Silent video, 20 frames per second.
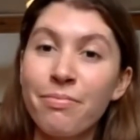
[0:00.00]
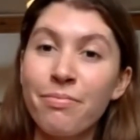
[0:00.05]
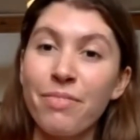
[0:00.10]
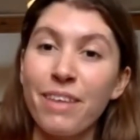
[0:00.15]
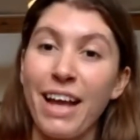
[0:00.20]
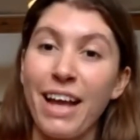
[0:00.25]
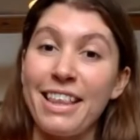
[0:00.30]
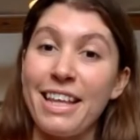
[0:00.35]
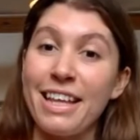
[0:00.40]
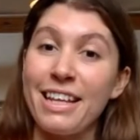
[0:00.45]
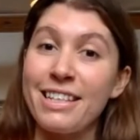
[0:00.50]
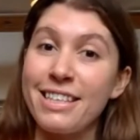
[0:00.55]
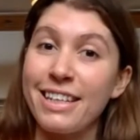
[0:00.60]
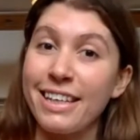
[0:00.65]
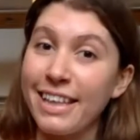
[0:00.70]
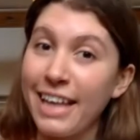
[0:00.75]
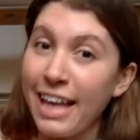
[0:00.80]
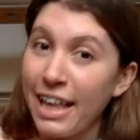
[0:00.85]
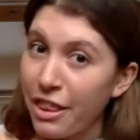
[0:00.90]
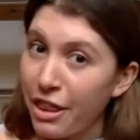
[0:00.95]
And then
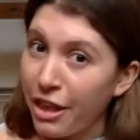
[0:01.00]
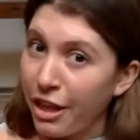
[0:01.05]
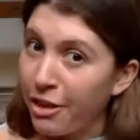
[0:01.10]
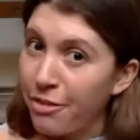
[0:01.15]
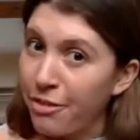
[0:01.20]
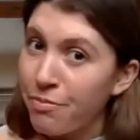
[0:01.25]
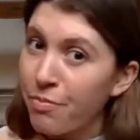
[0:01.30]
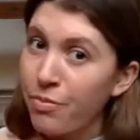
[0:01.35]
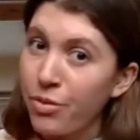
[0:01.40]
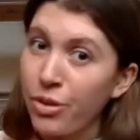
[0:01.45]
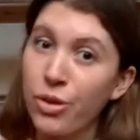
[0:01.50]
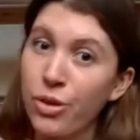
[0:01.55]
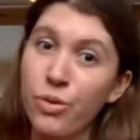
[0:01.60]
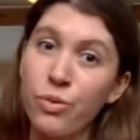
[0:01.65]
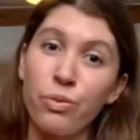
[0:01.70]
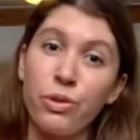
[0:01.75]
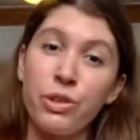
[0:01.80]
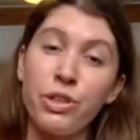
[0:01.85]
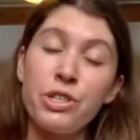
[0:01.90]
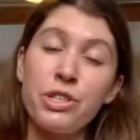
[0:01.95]
together,
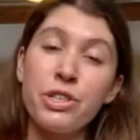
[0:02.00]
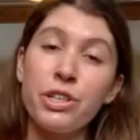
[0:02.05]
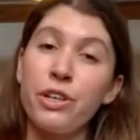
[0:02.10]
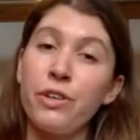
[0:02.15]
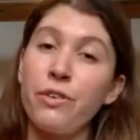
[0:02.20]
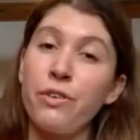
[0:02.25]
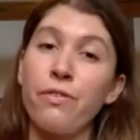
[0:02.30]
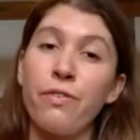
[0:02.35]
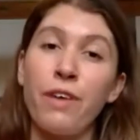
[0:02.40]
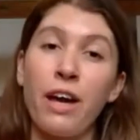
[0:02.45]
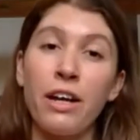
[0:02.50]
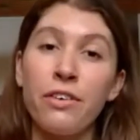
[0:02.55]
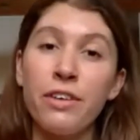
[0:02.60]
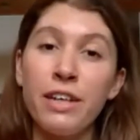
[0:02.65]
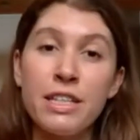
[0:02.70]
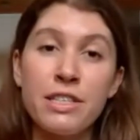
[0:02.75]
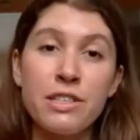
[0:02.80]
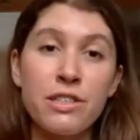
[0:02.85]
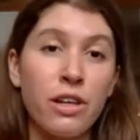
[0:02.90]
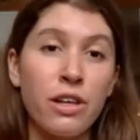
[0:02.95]
we're just going to very
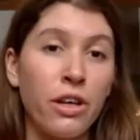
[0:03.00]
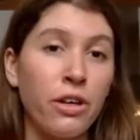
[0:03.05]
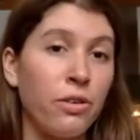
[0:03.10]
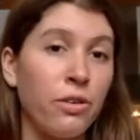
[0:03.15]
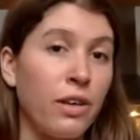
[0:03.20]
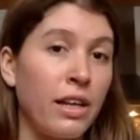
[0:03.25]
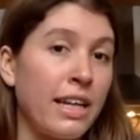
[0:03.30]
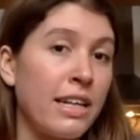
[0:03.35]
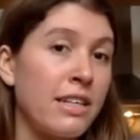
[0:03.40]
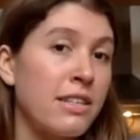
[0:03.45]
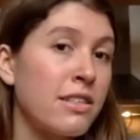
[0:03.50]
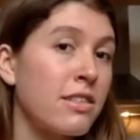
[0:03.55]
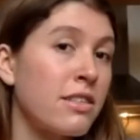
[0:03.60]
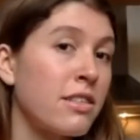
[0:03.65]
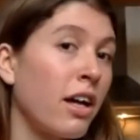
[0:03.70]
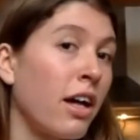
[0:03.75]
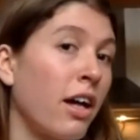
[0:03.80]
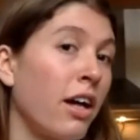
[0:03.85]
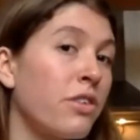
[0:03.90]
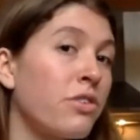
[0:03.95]
slowly
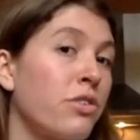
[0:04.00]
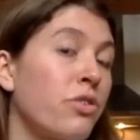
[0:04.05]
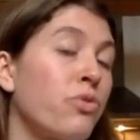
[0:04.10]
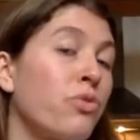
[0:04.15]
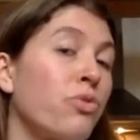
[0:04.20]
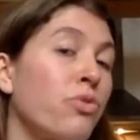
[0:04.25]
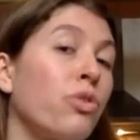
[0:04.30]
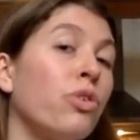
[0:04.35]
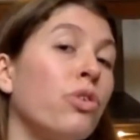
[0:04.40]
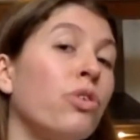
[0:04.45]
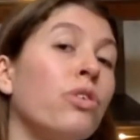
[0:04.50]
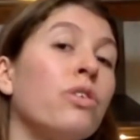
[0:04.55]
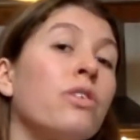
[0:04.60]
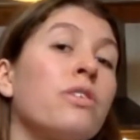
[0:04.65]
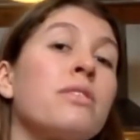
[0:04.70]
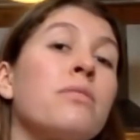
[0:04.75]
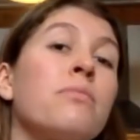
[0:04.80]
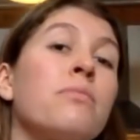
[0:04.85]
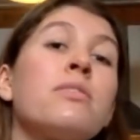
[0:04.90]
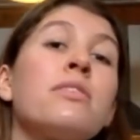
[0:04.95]
start to draw
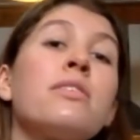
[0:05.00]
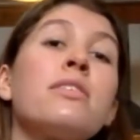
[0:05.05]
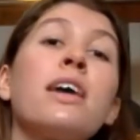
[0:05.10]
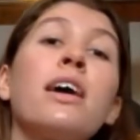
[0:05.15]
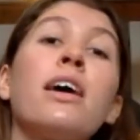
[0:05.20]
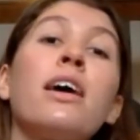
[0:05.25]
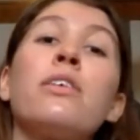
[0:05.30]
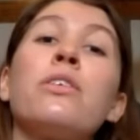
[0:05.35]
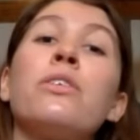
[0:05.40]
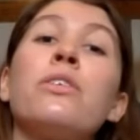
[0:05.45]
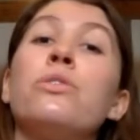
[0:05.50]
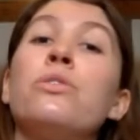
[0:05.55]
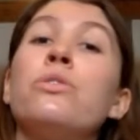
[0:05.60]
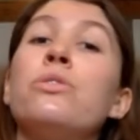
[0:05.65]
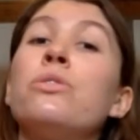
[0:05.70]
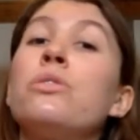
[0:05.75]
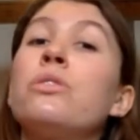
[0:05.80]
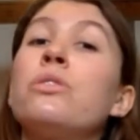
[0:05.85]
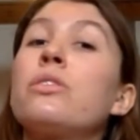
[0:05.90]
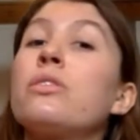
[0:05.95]
some
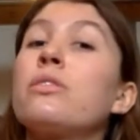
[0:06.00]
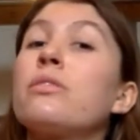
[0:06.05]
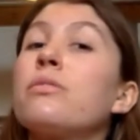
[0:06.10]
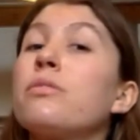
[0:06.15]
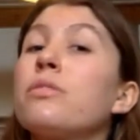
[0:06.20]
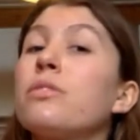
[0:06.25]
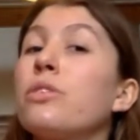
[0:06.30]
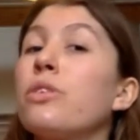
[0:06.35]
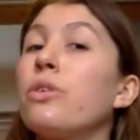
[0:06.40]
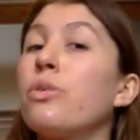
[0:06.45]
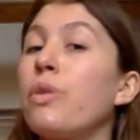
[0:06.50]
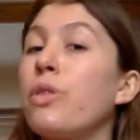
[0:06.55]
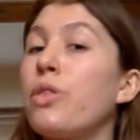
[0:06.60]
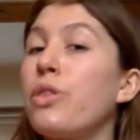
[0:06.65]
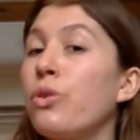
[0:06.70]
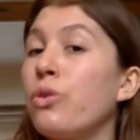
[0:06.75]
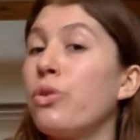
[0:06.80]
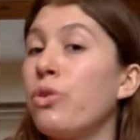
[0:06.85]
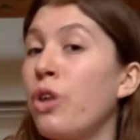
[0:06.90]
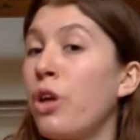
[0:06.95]
circles with
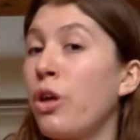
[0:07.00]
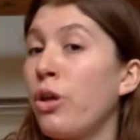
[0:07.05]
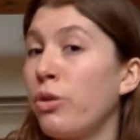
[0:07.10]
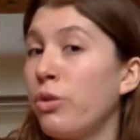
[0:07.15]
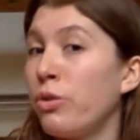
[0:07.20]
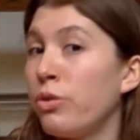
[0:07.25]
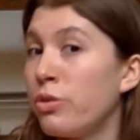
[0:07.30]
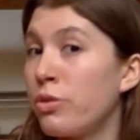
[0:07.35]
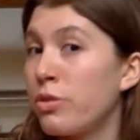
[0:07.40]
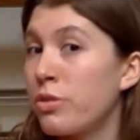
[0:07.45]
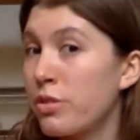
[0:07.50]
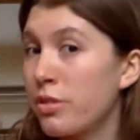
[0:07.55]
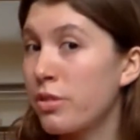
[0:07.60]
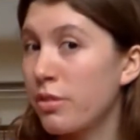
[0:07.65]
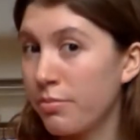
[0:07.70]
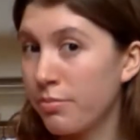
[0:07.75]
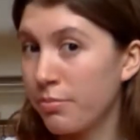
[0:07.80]
your nose.